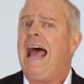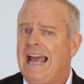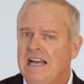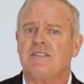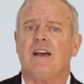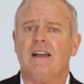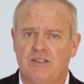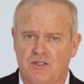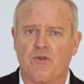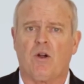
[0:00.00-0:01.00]
as I
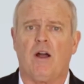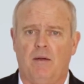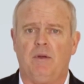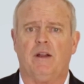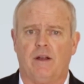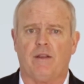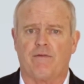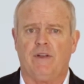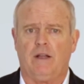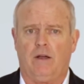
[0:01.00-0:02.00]
describe in
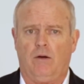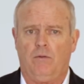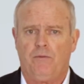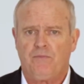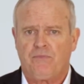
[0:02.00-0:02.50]
another video.